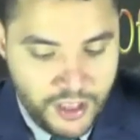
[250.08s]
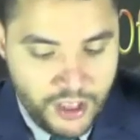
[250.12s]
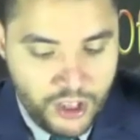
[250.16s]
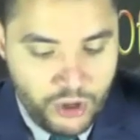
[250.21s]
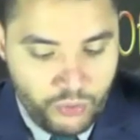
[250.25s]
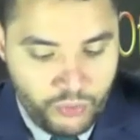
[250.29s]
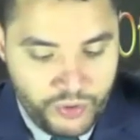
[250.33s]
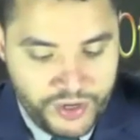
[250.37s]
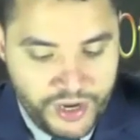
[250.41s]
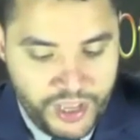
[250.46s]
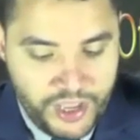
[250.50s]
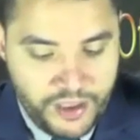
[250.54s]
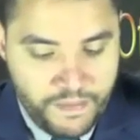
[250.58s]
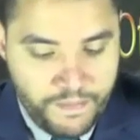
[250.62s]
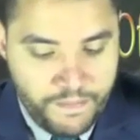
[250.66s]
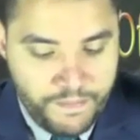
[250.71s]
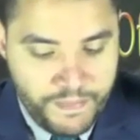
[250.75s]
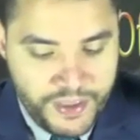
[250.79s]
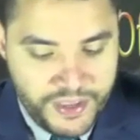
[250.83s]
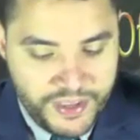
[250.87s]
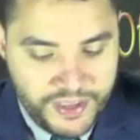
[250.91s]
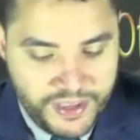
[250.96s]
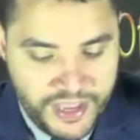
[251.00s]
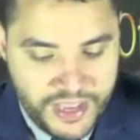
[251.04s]
When I
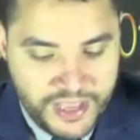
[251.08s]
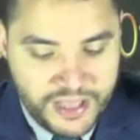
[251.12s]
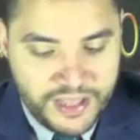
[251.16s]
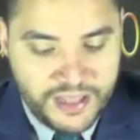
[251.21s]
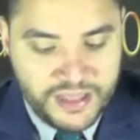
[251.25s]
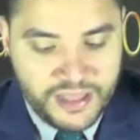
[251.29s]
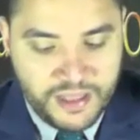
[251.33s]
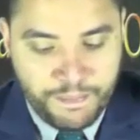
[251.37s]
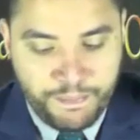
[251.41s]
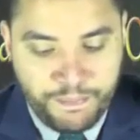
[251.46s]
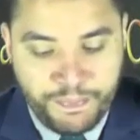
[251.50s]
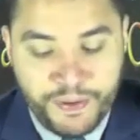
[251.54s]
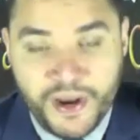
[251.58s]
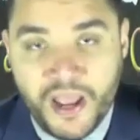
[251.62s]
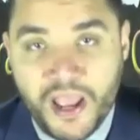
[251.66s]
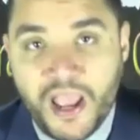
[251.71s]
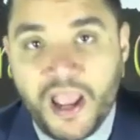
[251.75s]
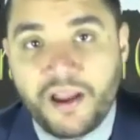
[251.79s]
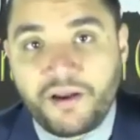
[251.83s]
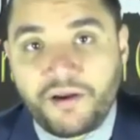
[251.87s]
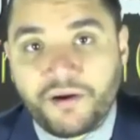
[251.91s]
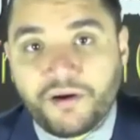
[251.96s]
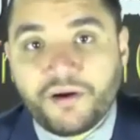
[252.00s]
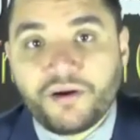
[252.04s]
begin the
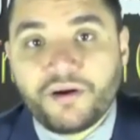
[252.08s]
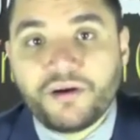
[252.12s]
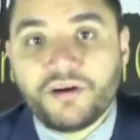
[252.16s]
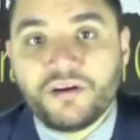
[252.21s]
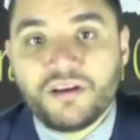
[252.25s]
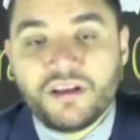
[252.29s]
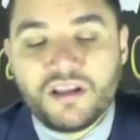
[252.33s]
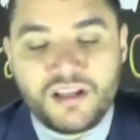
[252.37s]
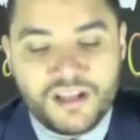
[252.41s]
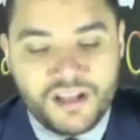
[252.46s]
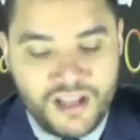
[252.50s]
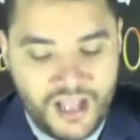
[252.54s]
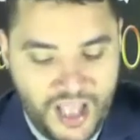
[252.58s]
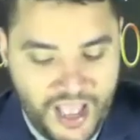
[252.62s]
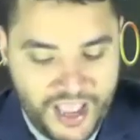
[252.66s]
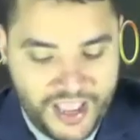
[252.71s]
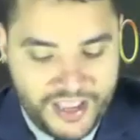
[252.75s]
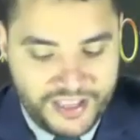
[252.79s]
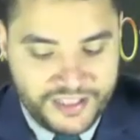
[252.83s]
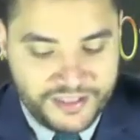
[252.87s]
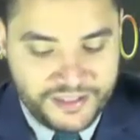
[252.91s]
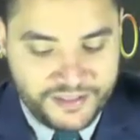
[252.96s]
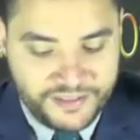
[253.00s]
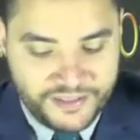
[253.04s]
prayer, I
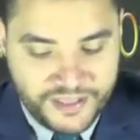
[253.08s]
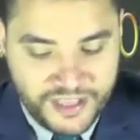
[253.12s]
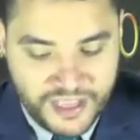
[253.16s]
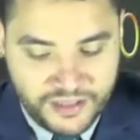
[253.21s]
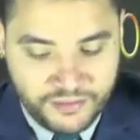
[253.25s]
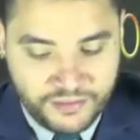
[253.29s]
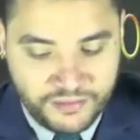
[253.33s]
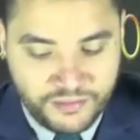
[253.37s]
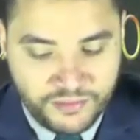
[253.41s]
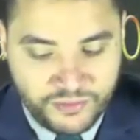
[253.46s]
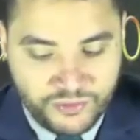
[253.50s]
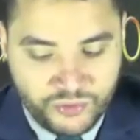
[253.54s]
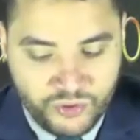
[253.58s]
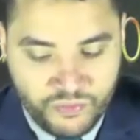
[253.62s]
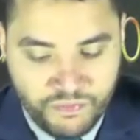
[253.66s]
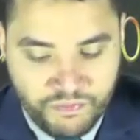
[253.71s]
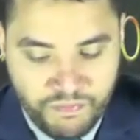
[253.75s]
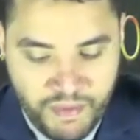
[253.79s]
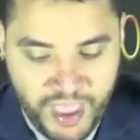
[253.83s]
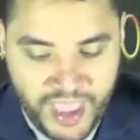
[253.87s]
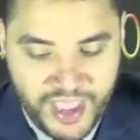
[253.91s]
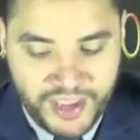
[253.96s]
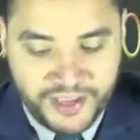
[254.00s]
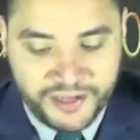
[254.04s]
intend to
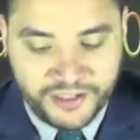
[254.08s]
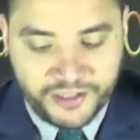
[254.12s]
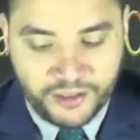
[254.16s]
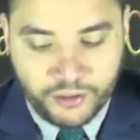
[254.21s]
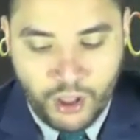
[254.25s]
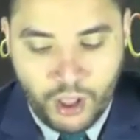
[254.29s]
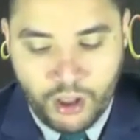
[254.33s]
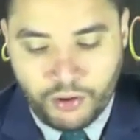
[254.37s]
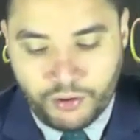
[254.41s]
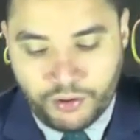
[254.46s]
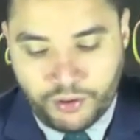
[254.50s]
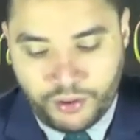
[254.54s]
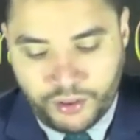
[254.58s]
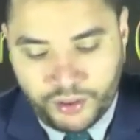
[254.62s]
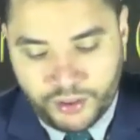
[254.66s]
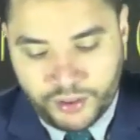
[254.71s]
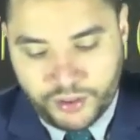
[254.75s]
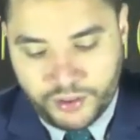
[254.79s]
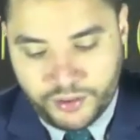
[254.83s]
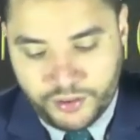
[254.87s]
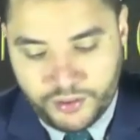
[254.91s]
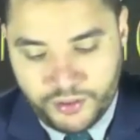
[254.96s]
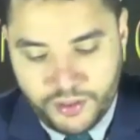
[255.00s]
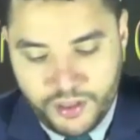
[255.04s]
make it long
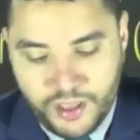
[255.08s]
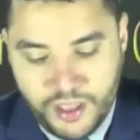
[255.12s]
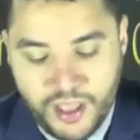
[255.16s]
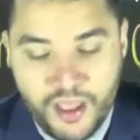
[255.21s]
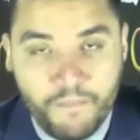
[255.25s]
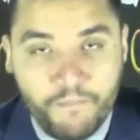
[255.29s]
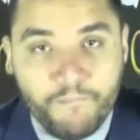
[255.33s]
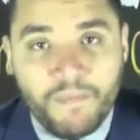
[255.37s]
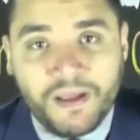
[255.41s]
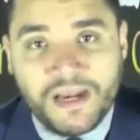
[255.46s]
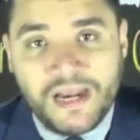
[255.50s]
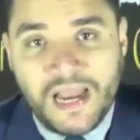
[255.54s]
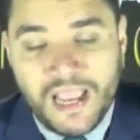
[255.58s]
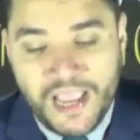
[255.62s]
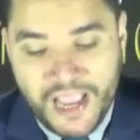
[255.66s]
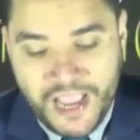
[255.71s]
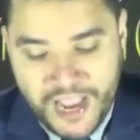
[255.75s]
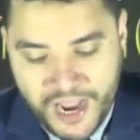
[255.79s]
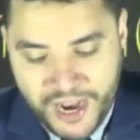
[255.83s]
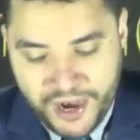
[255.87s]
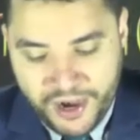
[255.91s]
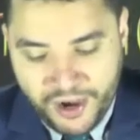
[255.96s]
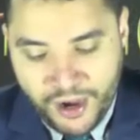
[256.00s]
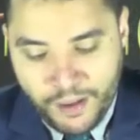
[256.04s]
but I
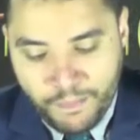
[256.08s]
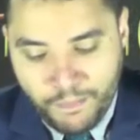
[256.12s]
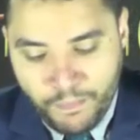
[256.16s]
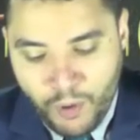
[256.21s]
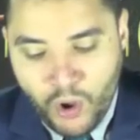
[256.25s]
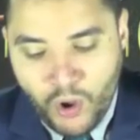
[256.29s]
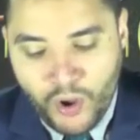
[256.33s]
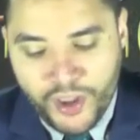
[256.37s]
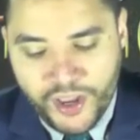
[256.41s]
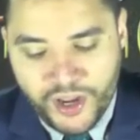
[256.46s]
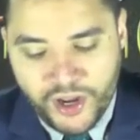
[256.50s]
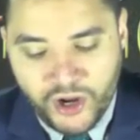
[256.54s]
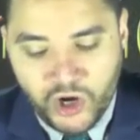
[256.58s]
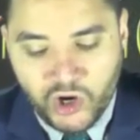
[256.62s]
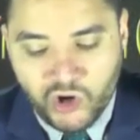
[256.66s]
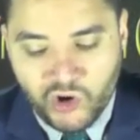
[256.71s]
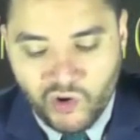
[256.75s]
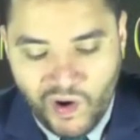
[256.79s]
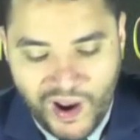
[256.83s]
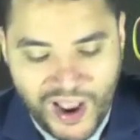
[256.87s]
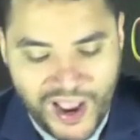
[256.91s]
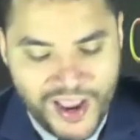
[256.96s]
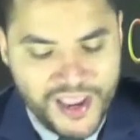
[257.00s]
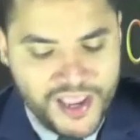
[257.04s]
hear a boy
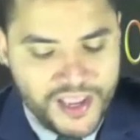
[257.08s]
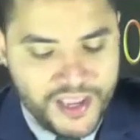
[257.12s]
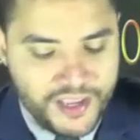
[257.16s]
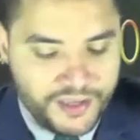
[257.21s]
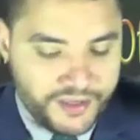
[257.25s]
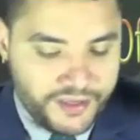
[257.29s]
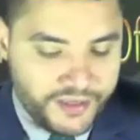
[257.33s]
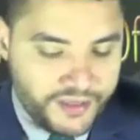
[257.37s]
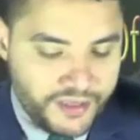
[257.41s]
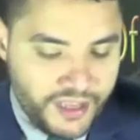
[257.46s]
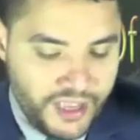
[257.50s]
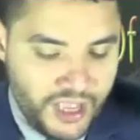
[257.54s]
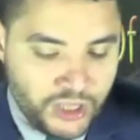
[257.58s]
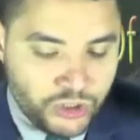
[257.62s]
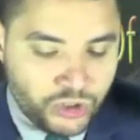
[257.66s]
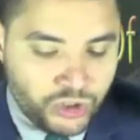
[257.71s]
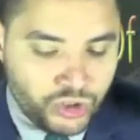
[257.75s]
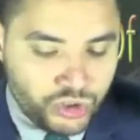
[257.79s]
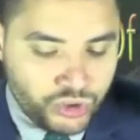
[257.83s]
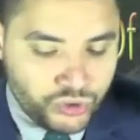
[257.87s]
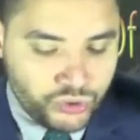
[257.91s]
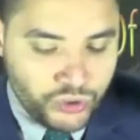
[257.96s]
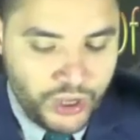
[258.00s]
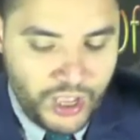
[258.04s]
crying, and,
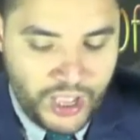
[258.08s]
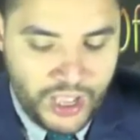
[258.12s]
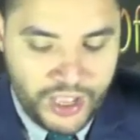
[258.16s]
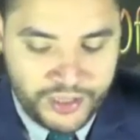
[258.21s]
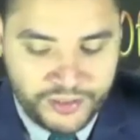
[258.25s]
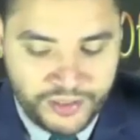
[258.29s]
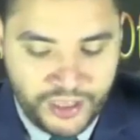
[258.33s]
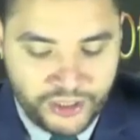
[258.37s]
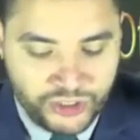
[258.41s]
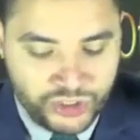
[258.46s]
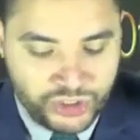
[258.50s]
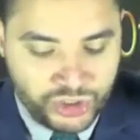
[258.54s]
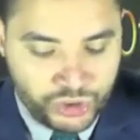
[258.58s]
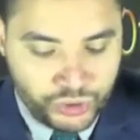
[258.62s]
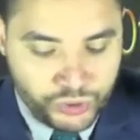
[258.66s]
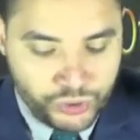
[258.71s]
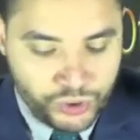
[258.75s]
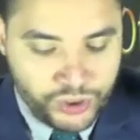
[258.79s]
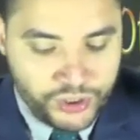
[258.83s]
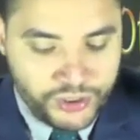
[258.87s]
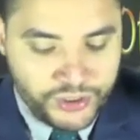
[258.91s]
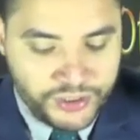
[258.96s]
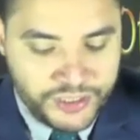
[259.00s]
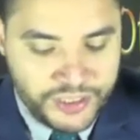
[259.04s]
sh- and I
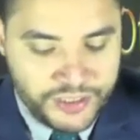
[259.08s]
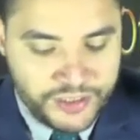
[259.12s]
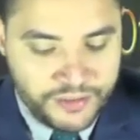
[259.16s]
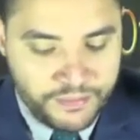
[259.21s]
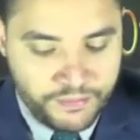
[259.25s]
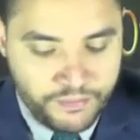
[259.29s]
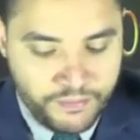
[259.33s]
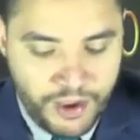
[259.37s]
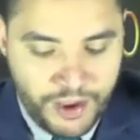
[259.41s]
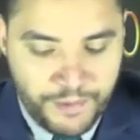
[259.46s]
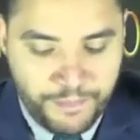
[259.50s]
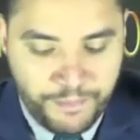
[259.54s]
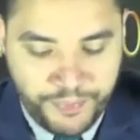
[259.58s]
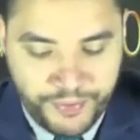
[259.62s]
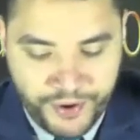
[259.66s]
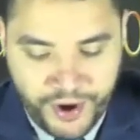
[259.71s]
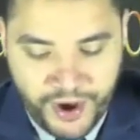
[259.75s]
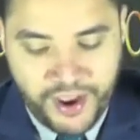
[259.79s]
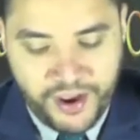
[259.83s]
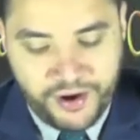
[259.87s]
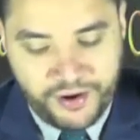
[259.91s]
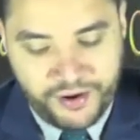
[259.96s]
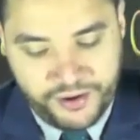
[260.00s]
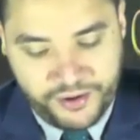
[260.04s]
shorten my
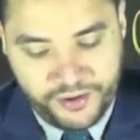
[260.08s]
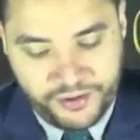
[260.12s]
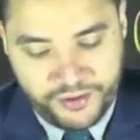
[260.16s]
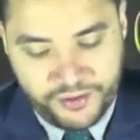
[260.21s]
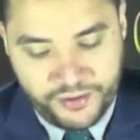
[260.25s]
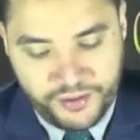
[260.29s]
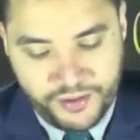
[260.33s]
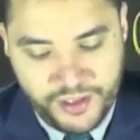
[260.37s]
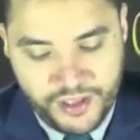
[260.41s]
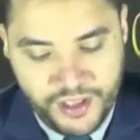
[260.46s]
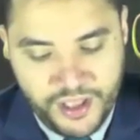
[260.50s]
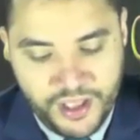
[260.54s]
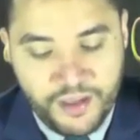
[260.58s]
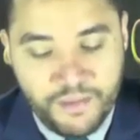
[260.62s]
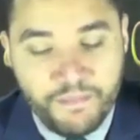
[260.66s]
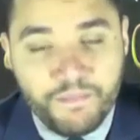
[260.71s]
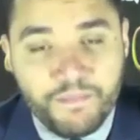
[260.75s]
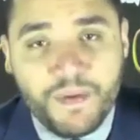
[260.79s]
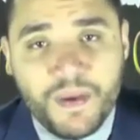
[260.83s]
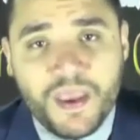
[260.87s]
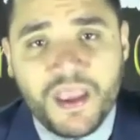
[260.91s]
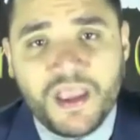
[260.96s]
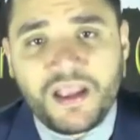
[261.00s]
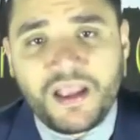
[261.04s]
prayer,
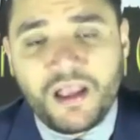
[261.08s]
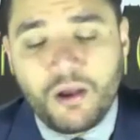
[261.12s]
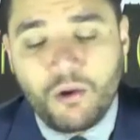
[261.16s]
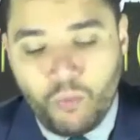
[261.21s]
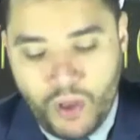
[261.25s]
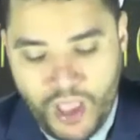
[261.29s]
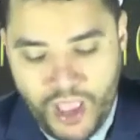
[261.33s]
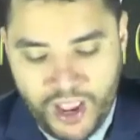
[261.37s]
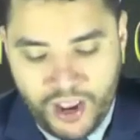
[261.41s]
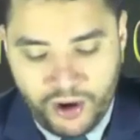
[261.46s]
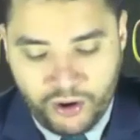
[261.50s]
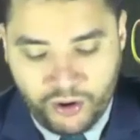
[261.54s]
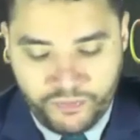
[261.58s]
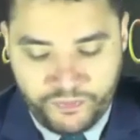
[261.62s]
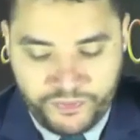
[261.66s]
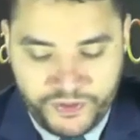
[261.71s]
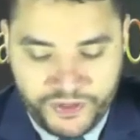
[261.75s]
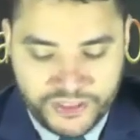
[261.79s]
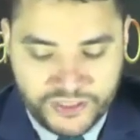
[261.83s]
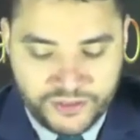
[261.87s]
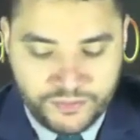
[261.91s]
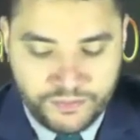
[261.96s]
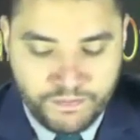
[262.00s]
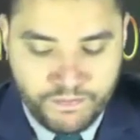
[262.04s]
being aware of
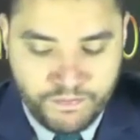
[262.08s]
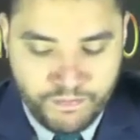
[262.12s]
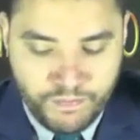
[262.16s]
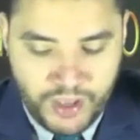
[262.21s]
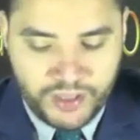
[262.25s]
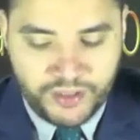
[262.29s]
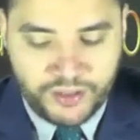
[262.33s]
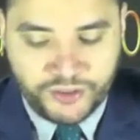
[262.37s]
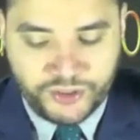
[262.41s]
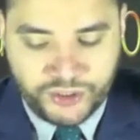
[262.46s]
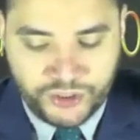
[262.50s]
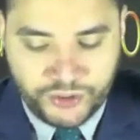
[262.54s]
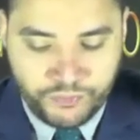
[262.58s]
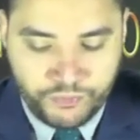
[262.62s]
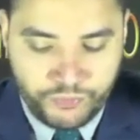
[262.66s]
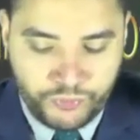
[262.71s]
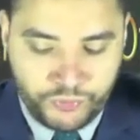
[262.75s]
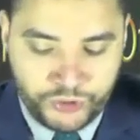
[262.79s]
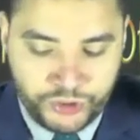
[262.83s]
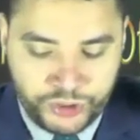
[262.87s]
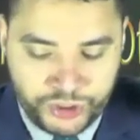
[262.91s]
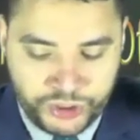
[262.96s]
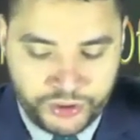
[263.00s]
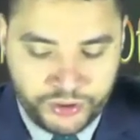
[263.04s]
his mother's
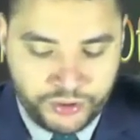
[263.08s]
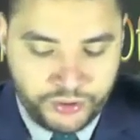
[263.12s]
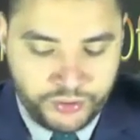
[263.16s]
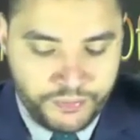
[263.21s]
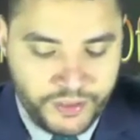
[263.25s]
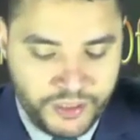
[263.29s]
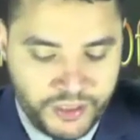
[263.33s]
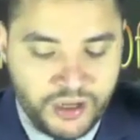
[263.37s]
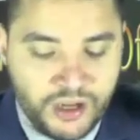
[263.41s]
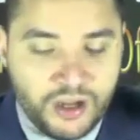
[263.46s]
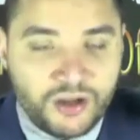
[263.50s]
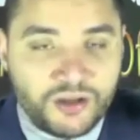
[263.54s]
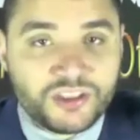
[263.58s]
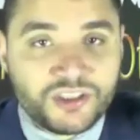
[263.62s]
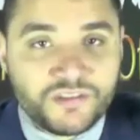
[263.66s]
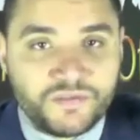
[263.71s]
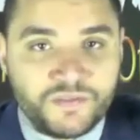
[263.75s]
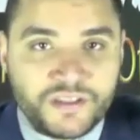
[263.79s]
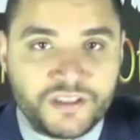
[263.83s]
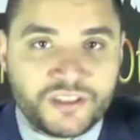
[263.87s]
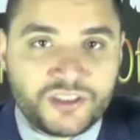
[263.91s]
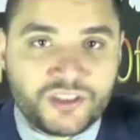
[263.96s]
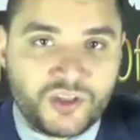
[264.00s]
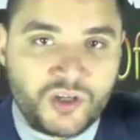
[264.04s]
emotion because of
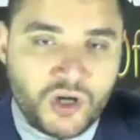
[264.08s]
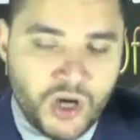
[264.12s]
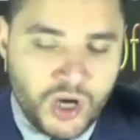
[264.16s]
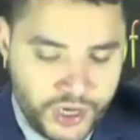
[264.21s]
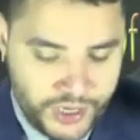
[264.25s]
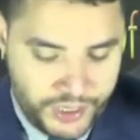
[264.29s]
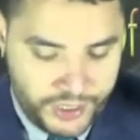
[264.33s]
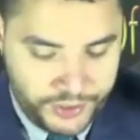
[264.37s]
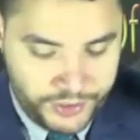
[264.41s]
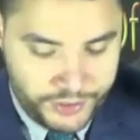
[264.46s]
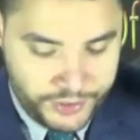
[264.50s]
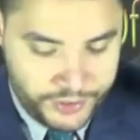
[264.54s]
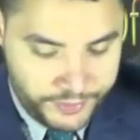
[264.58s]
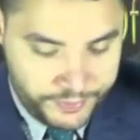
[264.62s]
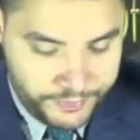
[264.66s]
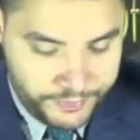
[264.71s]
his crying.